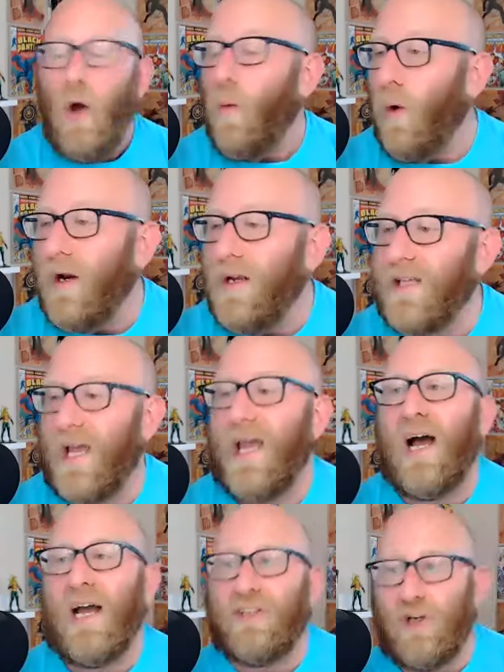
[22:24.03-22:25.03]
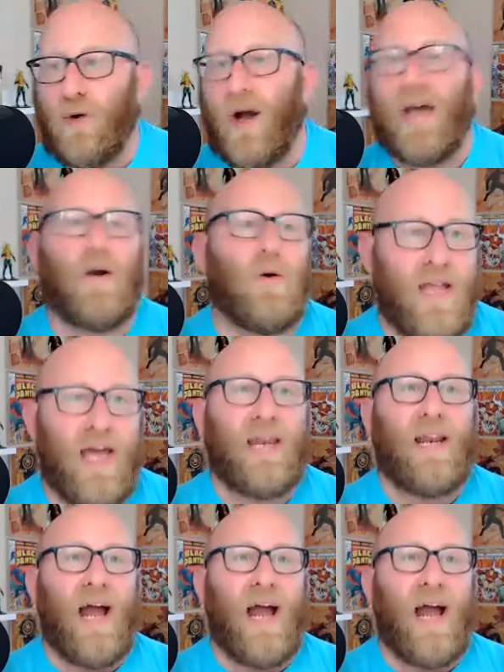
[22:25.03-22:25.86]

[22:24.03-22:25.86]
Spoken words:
What does AI do? I don't get it.